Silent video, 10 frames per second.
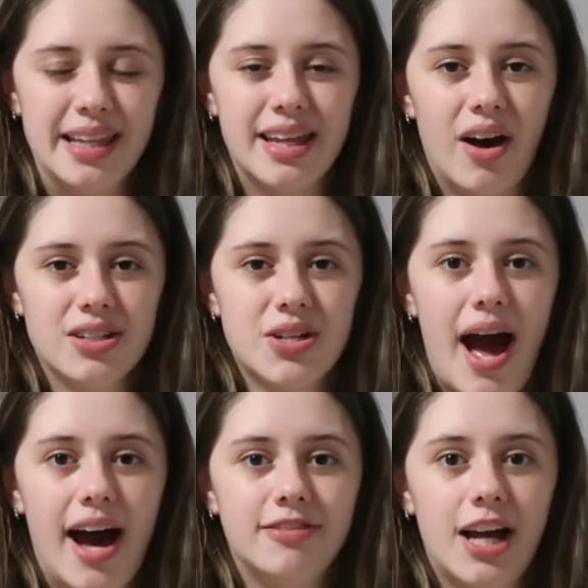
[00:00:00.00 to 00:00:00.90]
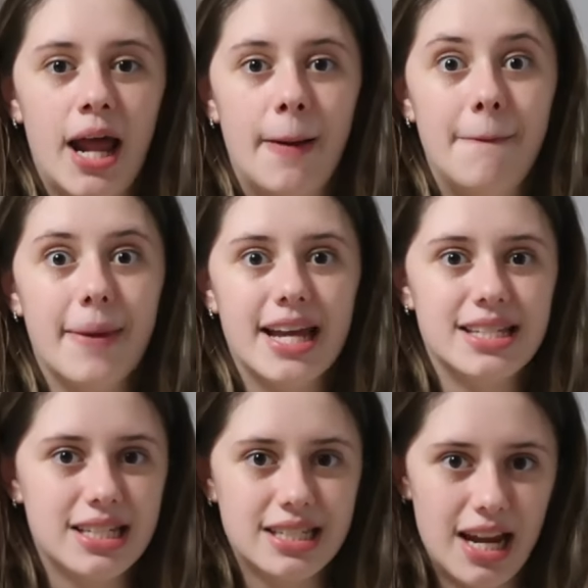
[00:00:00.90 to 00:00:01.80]
And they also have an
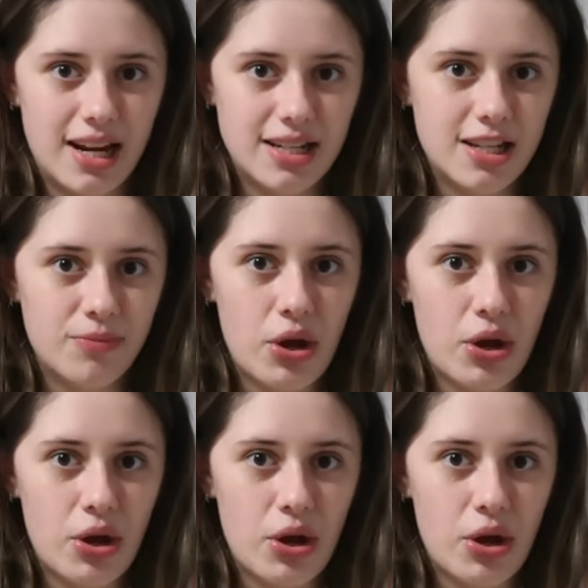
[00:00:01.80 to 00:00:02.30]
amazing skating team.